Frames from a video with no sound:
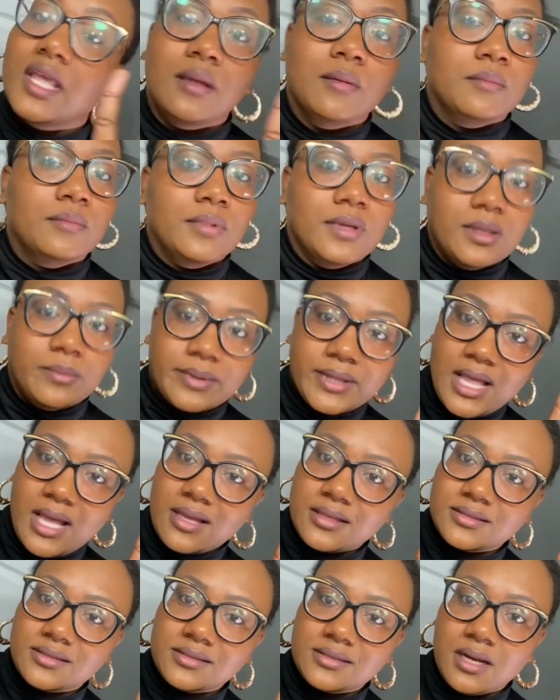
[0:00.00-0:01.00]
Be
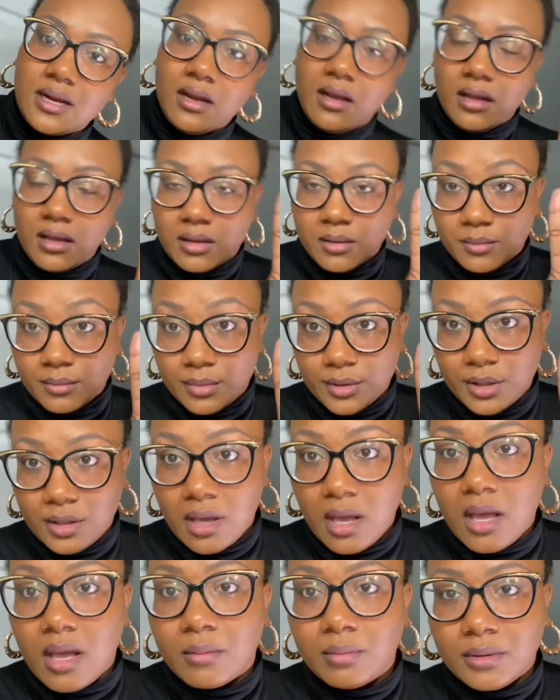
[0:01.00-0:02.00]
blessed, be
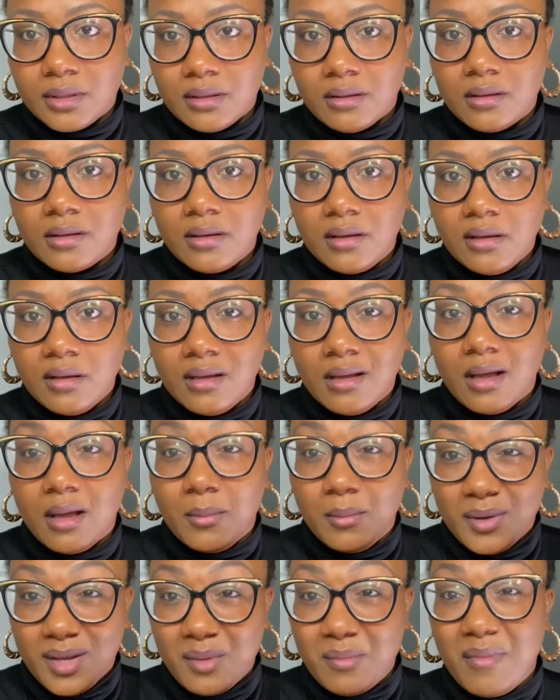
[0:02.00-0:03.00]
happy,
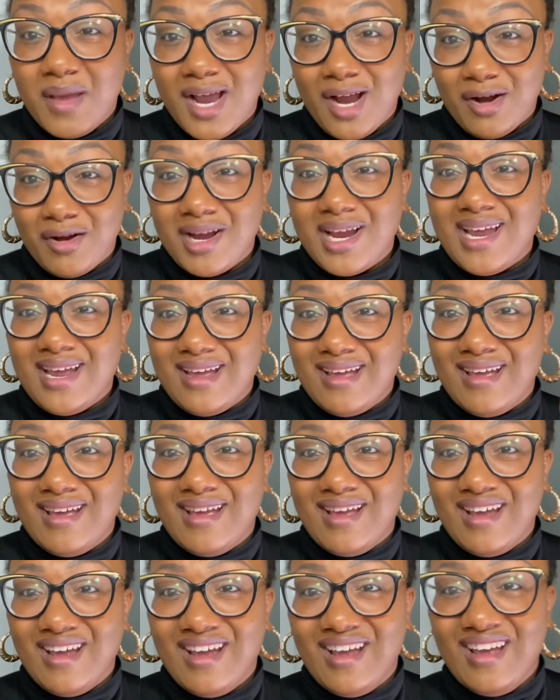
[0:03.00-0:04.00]
be merry,
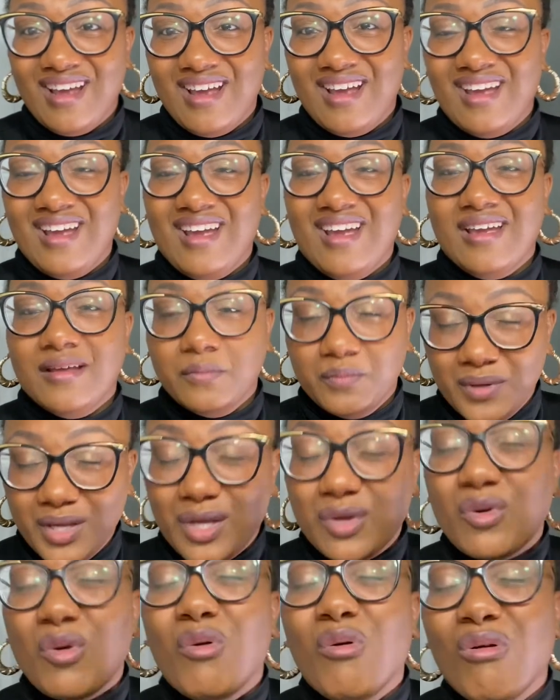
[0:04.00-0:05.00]
be
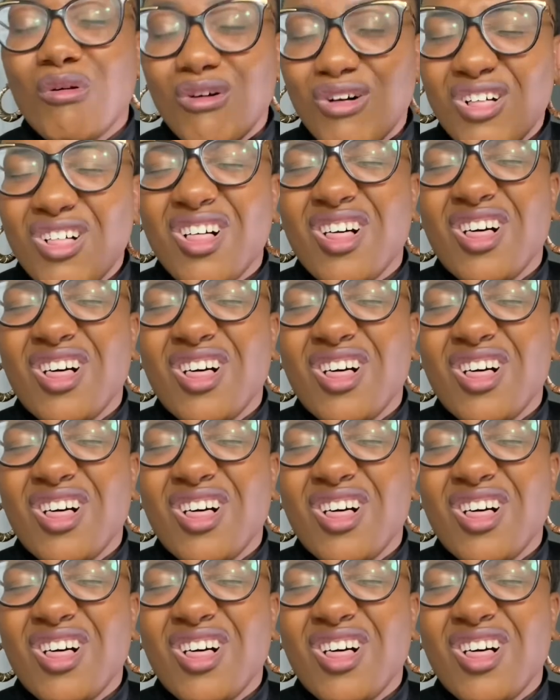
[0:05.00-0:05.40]
cool.